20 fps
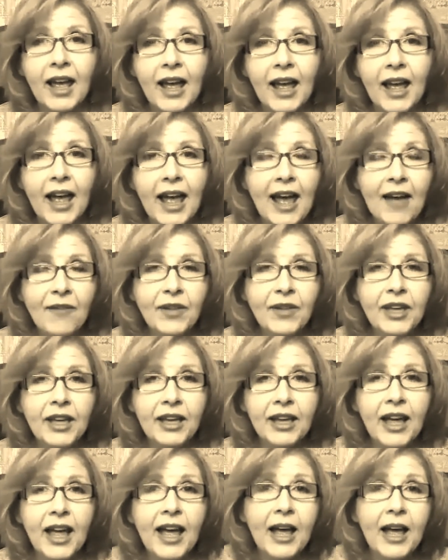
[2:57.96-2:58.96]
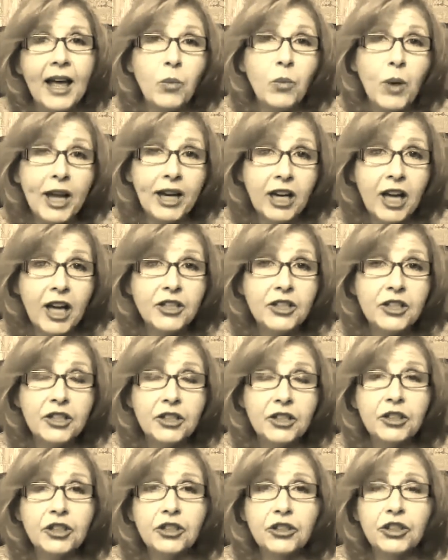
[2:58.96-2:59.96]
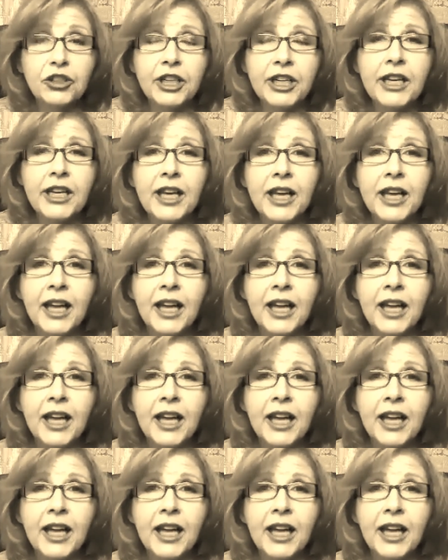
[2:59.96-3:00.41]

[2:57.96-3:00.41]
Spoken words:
Having had weight loss surgery,